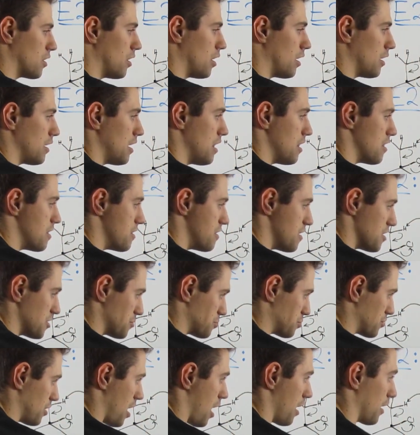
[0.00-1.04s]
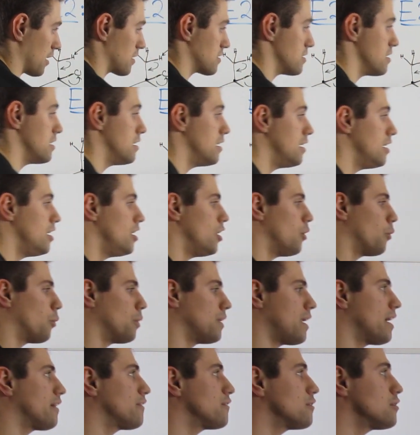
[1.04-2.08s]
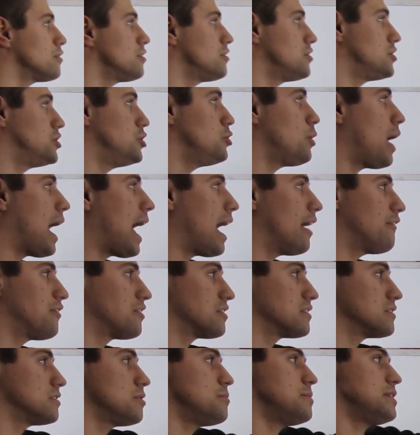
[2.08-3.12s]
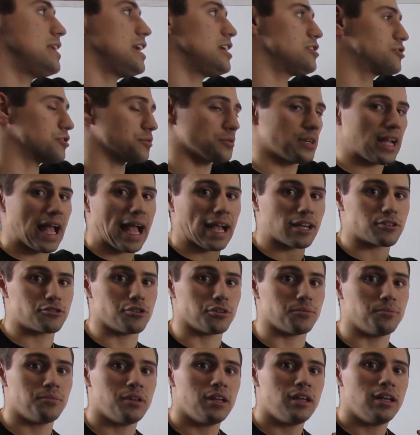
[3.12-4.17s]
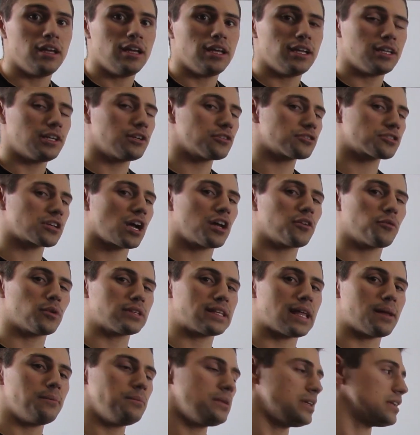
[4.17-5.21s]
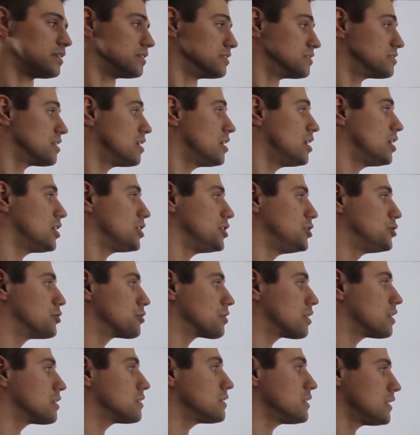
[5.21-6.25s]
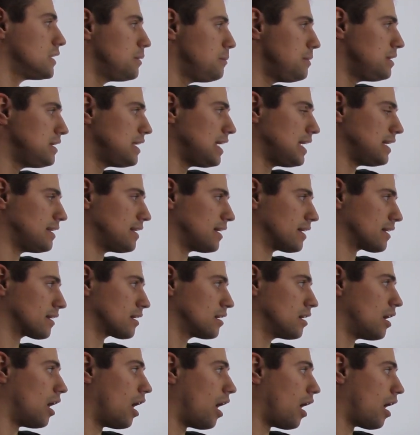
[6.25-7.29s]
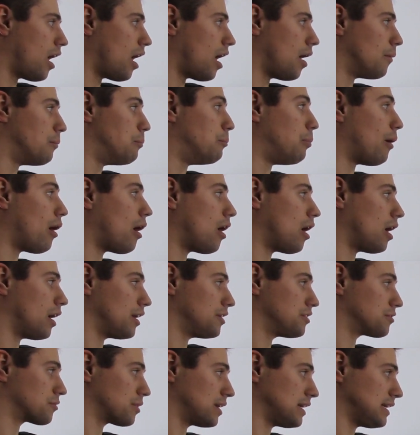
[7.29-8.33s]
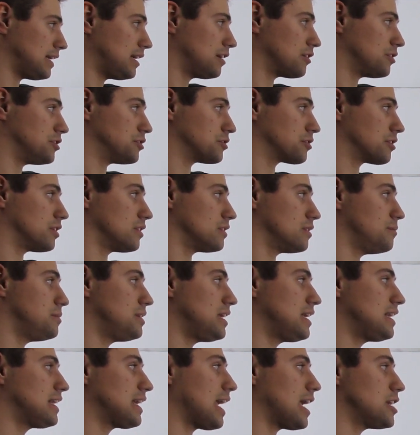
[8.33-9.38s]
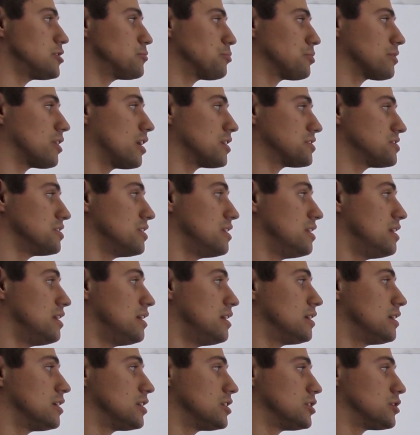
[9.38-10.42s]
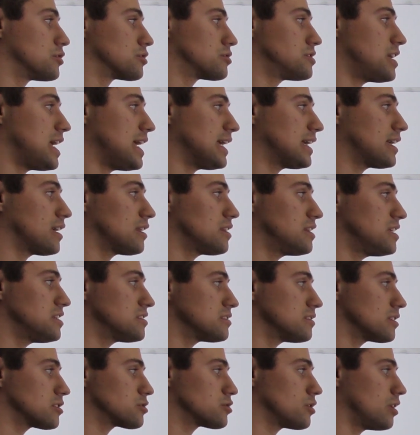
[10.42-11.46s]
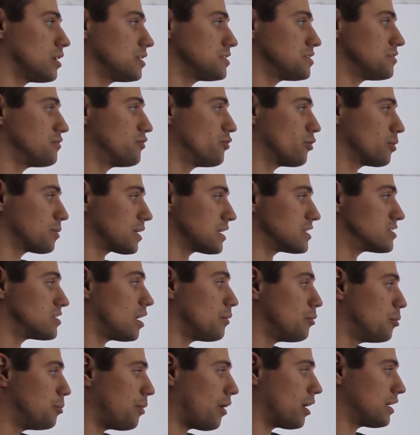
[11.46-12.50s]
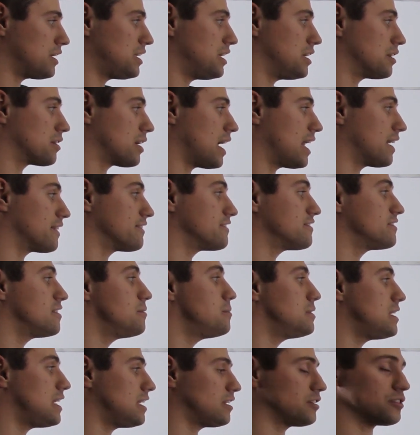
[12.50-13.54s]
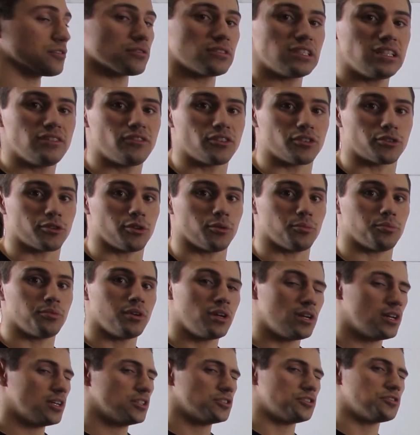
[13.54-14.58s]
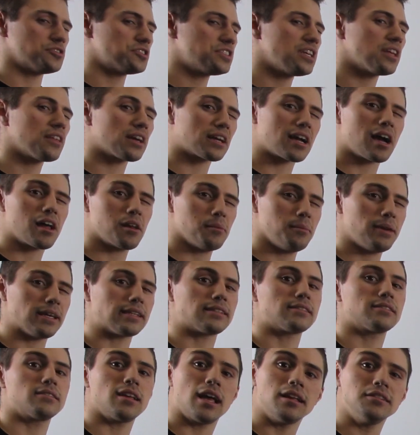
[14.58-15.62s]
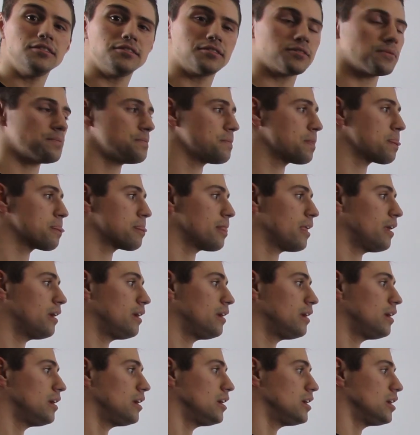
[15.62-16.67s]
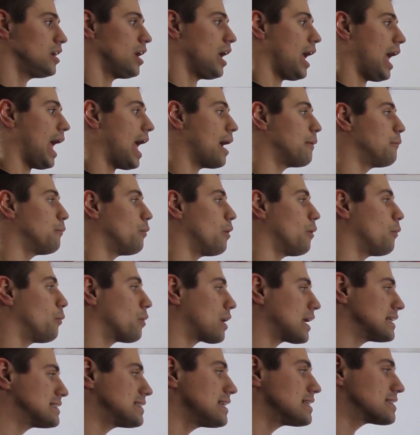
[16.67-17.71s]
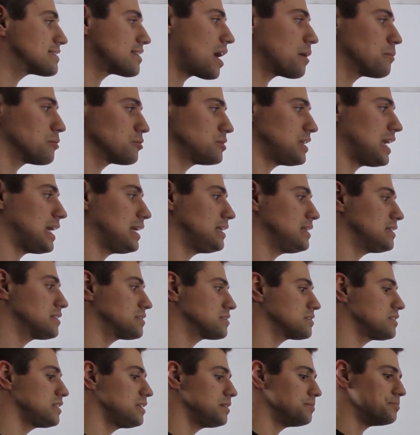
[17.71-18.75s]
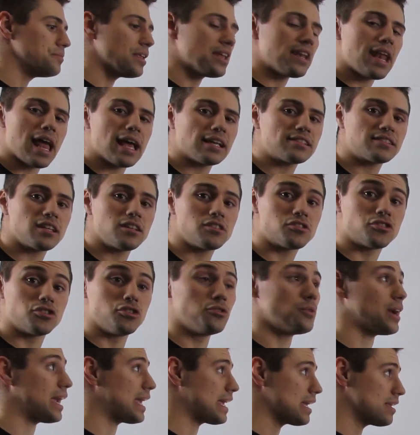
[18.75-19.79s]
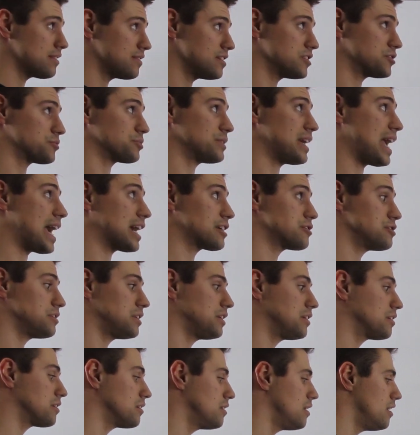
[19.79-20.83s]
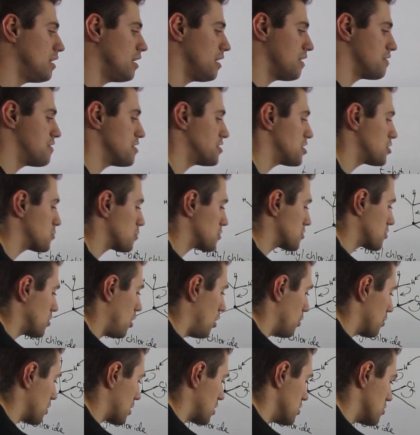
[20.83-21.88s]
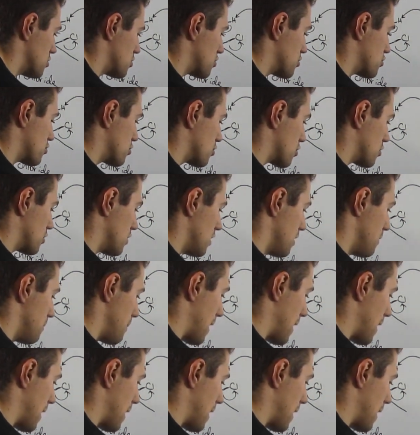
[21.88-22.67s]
on this product. Whenever you have an elimination reaction, here's kind of what that means. You're eliminating a bond right here. You're eliminating H+, plus. you're taking these electrons and forming a double bond here and eliminating your leaving group. So you see how that kind of makes sense? And when I say simultaneously, in SN2 and this reaction here, this is what's called a concerted